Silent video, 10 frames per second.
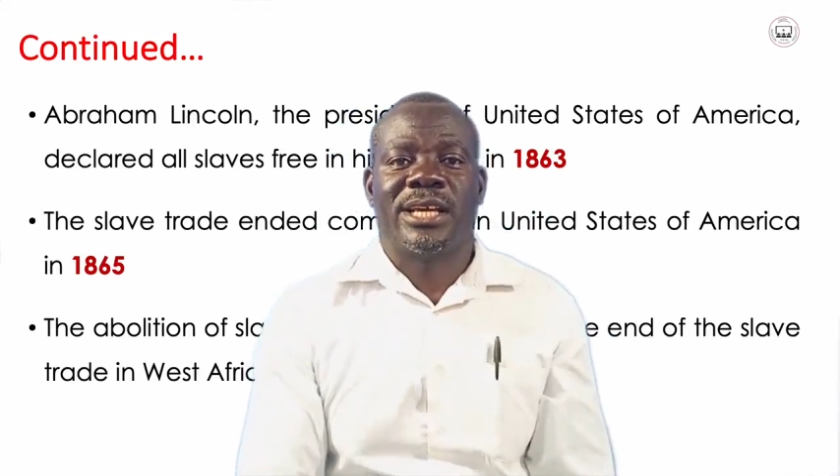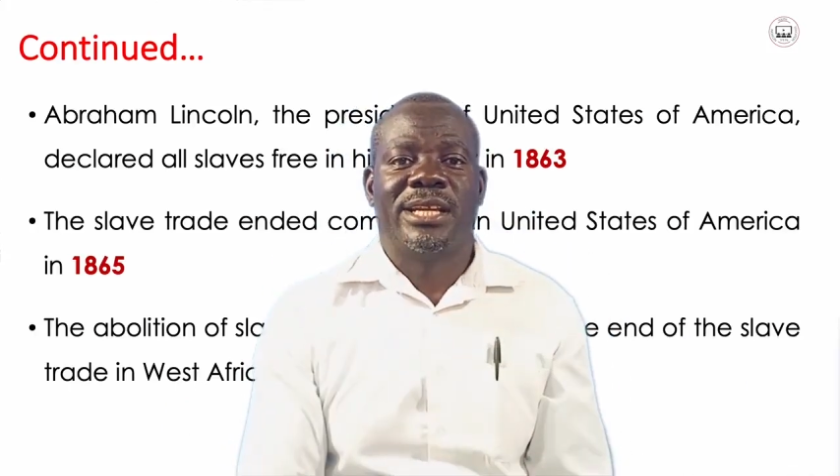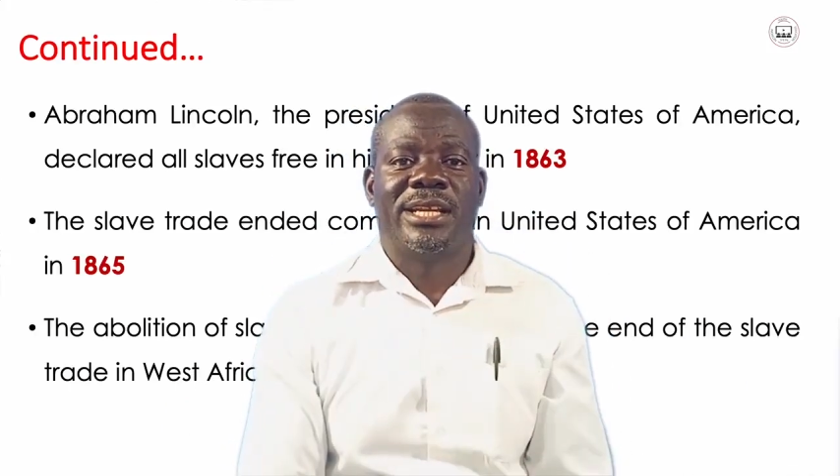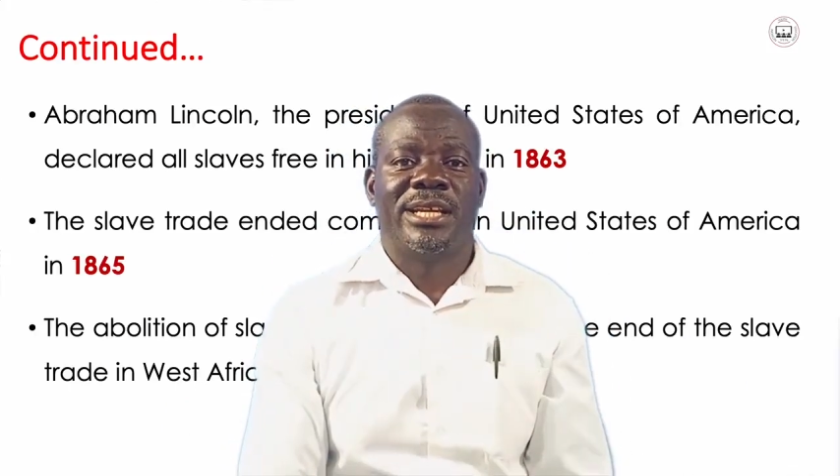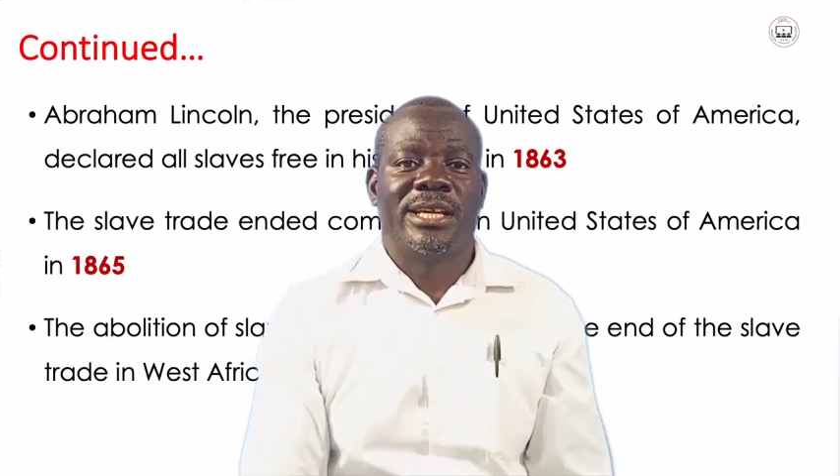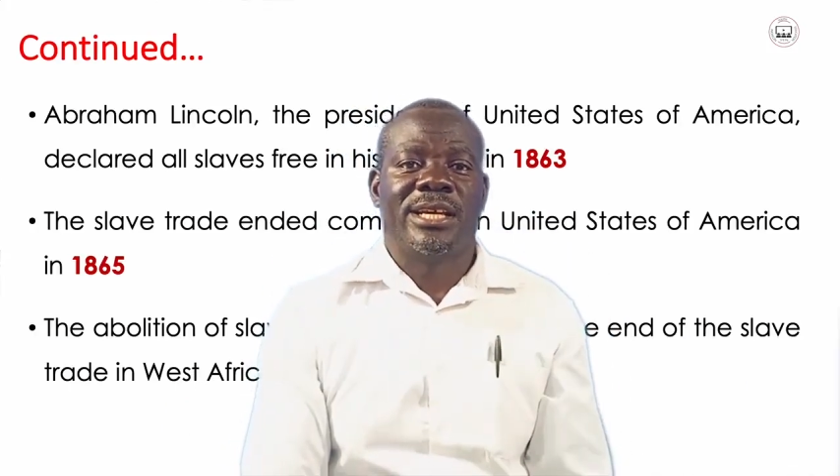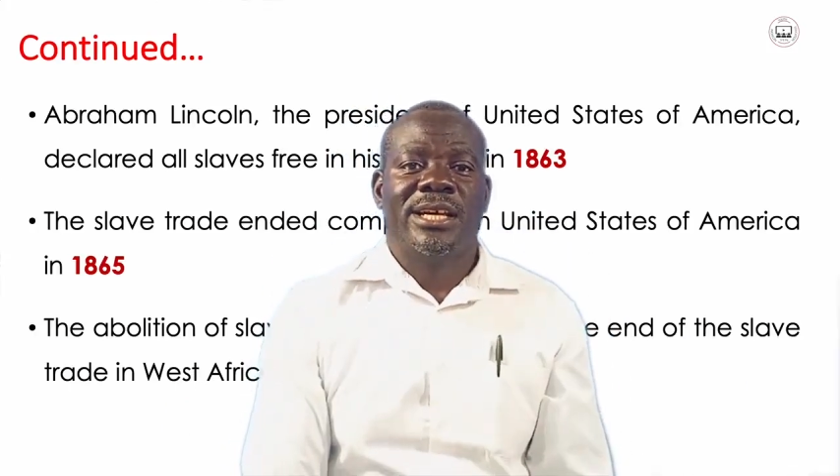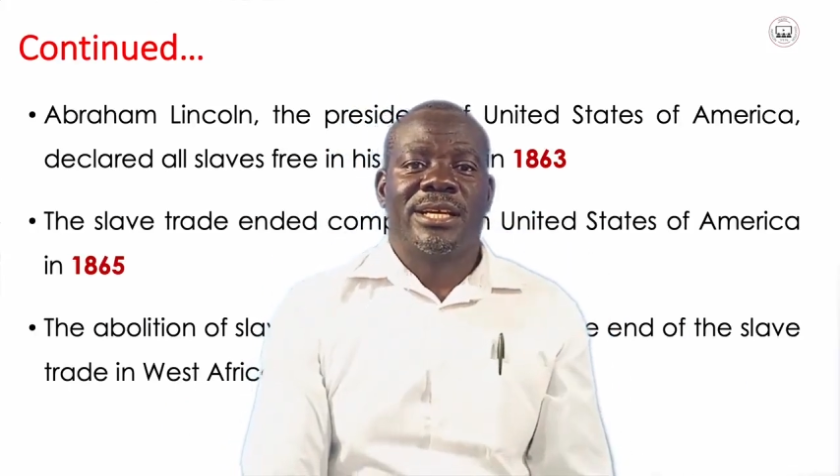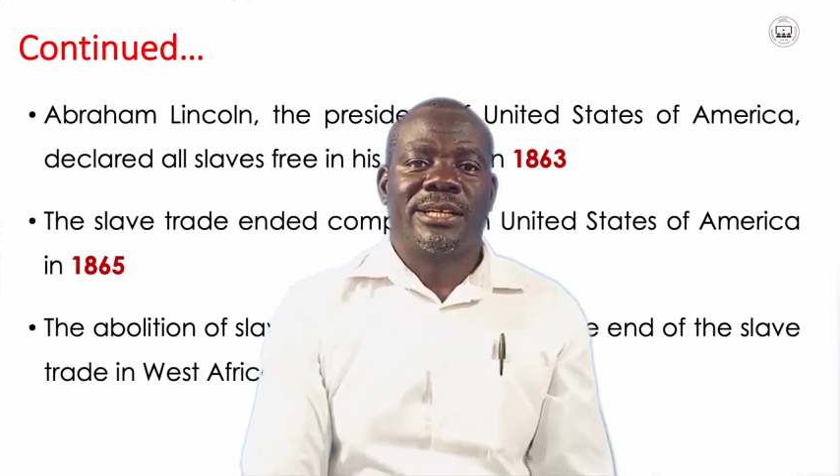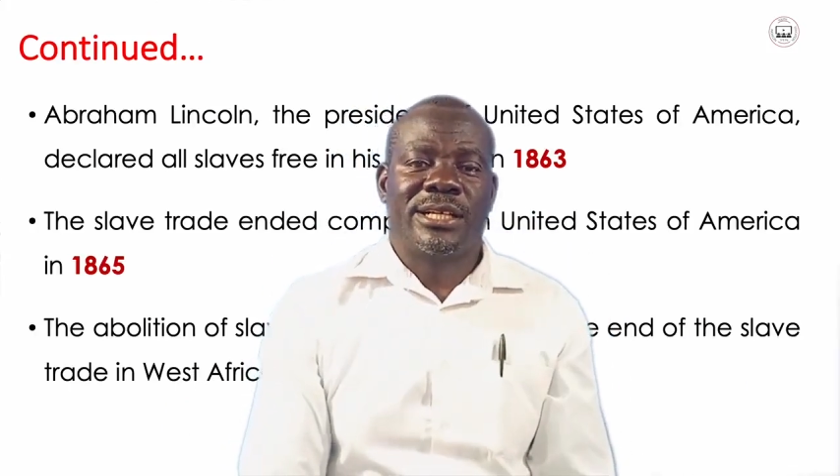in the
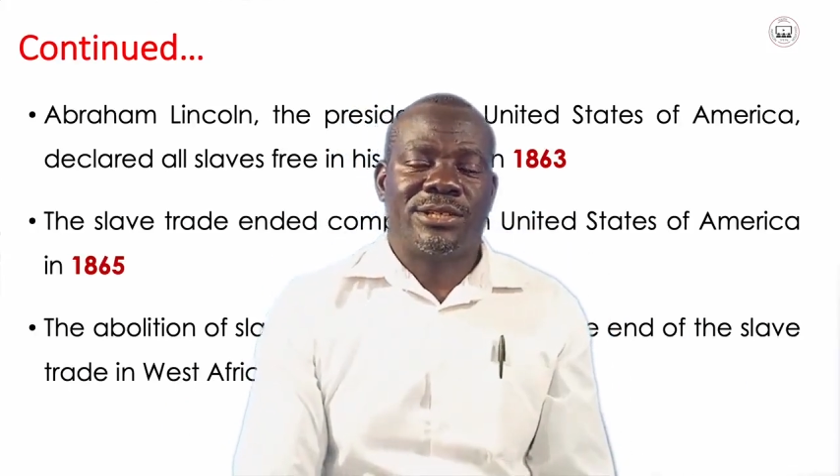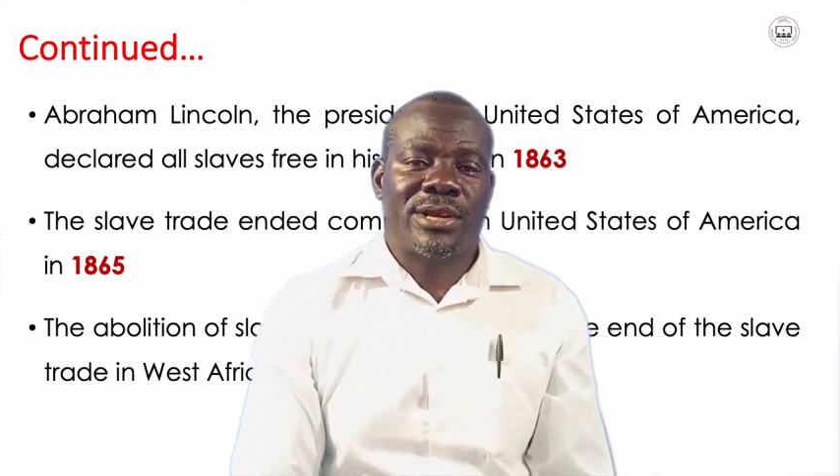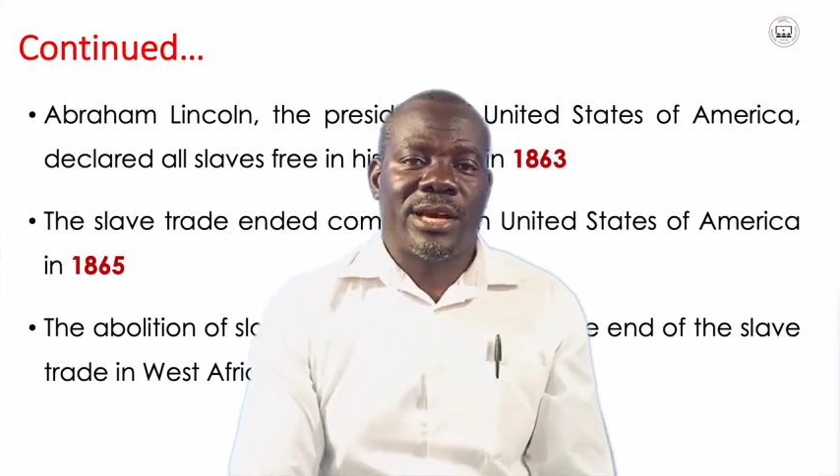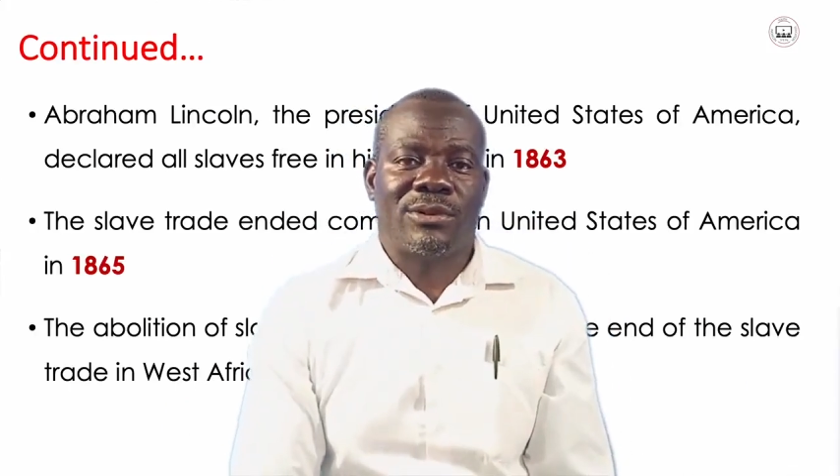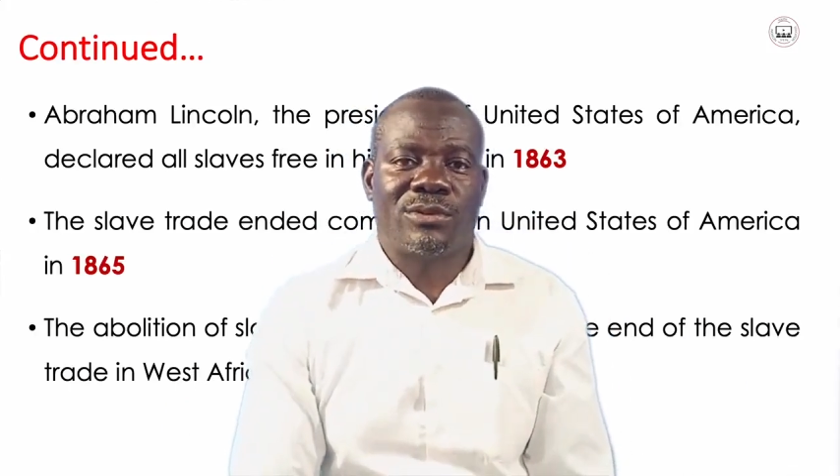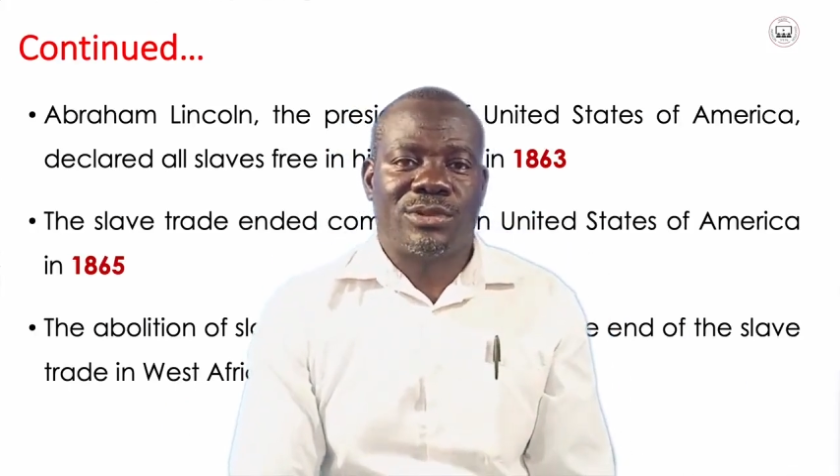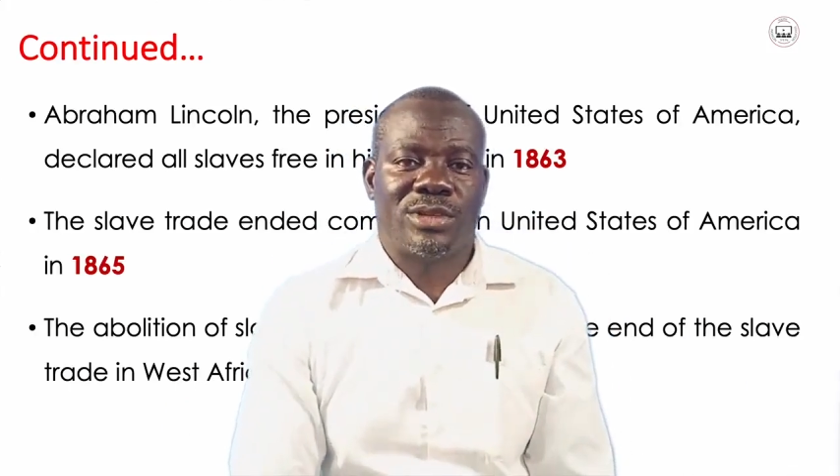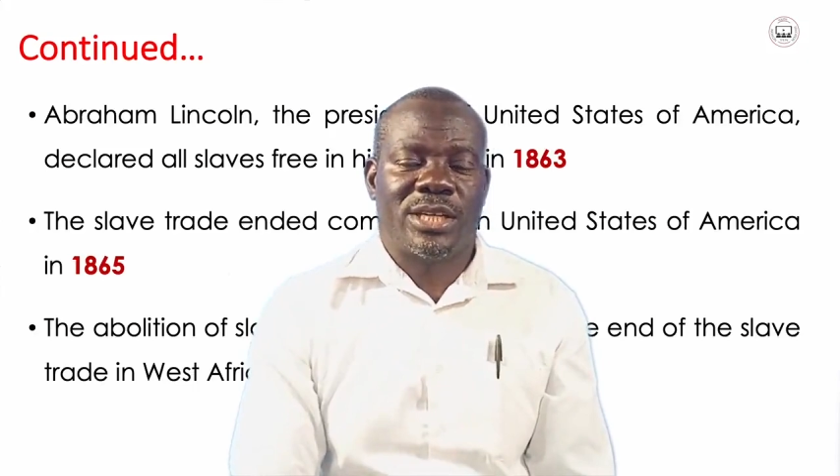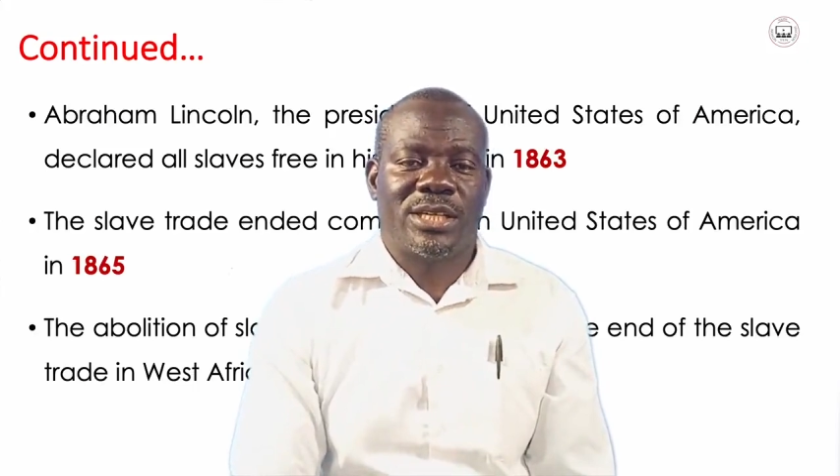Great Triangle trade.